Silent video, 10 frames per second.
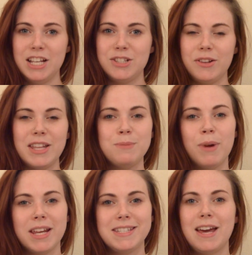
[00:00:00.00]
so let's
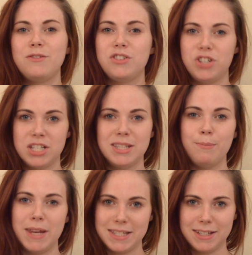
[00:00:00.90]
break it down to just the
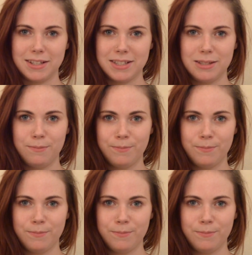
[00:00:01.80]
basics.